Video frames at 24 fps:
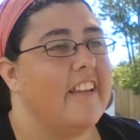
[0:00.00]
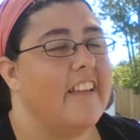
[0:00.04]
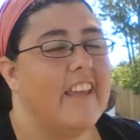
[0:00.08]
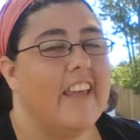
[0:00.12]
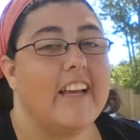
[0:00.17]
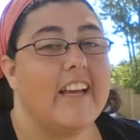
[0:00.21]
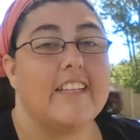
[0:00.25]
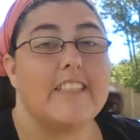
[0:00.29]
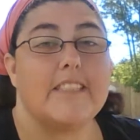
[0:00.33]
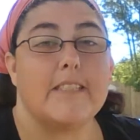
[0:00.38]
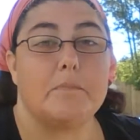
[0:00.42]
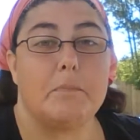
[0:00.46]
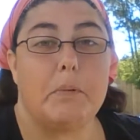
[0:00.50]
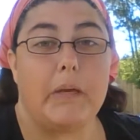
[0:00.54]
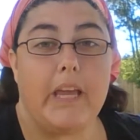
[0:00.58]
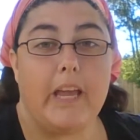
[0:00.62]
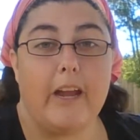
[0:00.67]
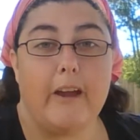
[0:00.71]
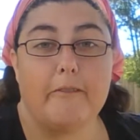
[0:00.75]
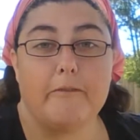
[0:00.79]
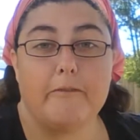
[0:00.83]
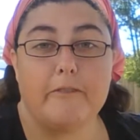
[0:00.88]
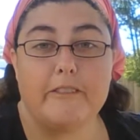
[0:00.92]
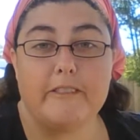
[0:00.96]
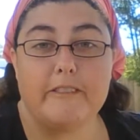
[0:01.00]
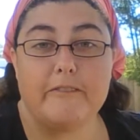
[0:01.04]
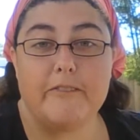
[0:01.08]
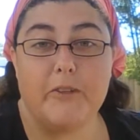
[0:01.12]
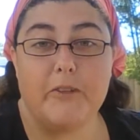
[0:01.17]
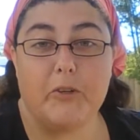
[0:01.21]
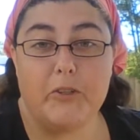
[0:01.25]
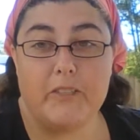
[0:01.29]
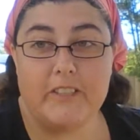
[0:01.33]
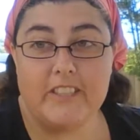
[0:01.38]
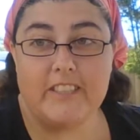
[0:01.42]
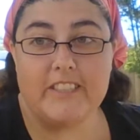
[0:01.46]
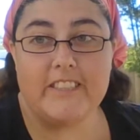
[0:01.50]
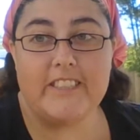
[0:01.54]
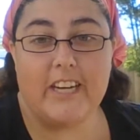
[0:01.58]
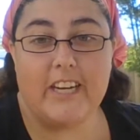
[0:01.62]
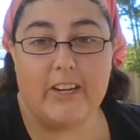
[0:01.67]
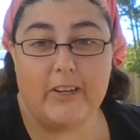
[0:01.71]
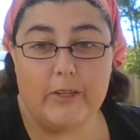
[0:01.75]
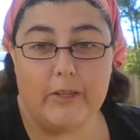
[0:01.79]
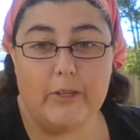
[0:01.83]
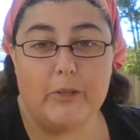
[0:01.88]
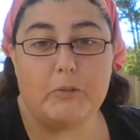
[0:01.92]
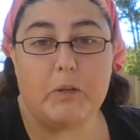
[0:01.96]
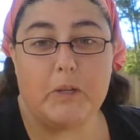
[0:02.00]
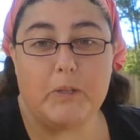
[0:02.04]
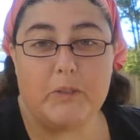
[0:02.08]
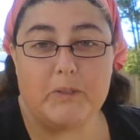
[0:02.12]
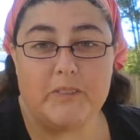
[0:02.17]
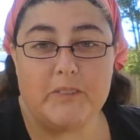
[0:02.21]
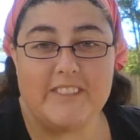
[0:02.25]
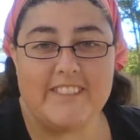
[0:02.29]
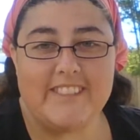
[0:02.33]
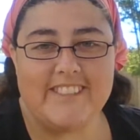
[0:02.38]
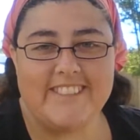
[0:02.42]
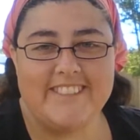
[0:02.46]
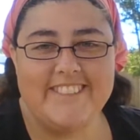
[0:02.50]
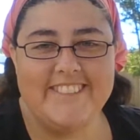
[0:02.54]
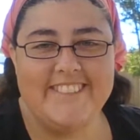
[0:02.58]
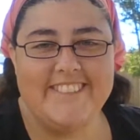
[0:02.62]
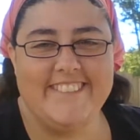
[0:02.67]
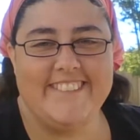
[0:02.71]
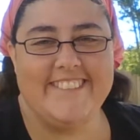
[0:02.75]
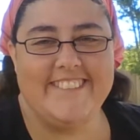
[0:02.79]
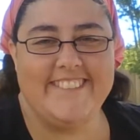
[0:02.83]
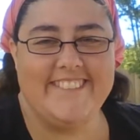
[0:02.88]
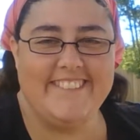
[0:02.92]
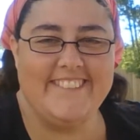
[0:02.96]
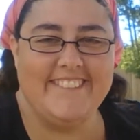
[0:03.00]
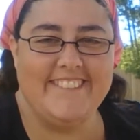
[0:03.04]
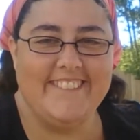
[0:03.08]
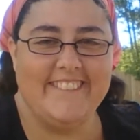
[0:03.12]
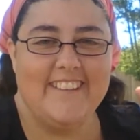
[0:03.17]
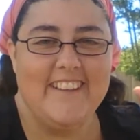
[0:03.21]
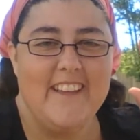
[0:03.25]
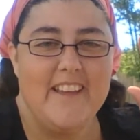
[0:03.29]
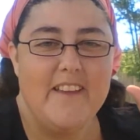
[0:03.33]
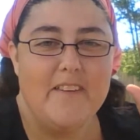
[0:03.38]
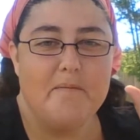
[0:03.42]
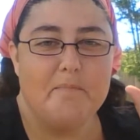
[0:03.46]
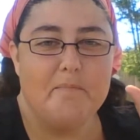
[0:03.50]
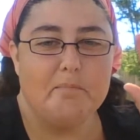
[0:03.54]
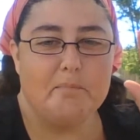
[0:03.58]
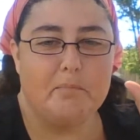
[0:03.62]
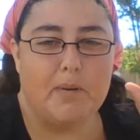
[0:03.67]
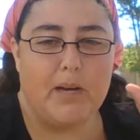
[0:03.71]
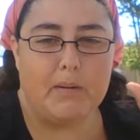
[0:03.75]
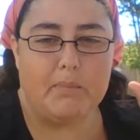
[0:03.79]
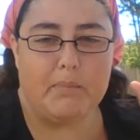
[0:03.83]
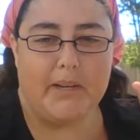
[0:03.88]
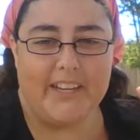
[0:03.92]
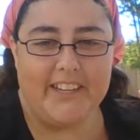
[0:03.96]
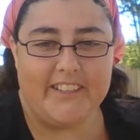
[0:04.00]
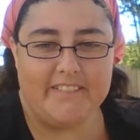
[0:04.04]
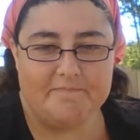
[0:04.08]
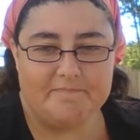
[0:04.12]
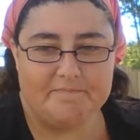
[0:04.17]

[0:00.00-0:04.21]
Yes, be careful of Northern Ontario roads. Bye-bye.